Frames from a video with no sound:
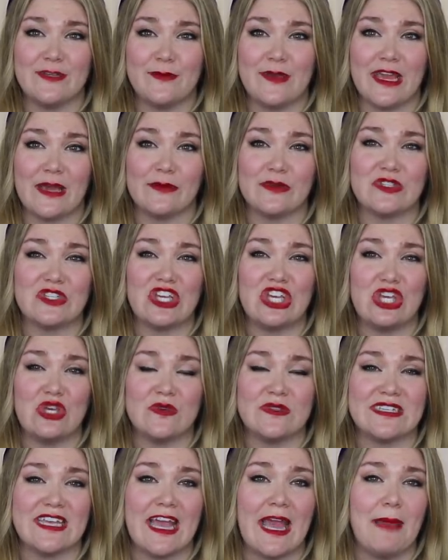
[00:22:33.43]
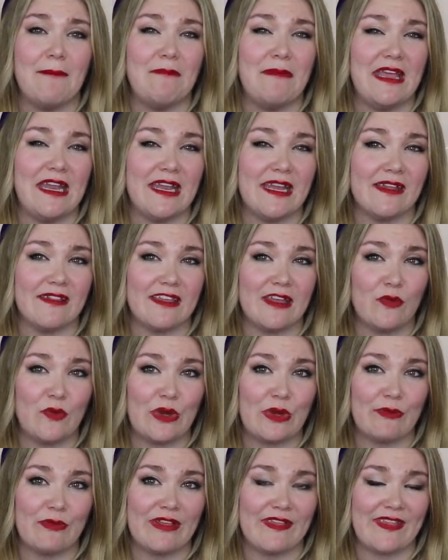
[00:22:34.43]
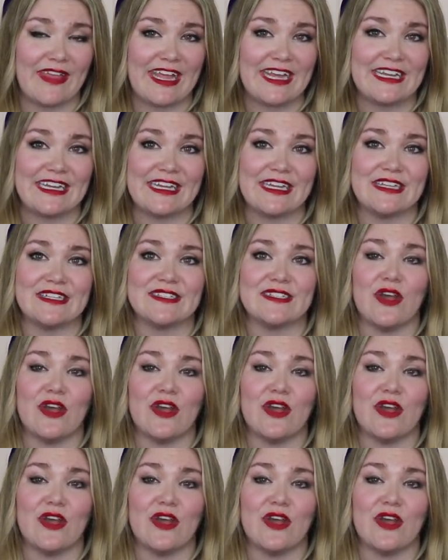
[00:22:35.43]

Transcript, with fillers: to be able to use it immediately when we landed.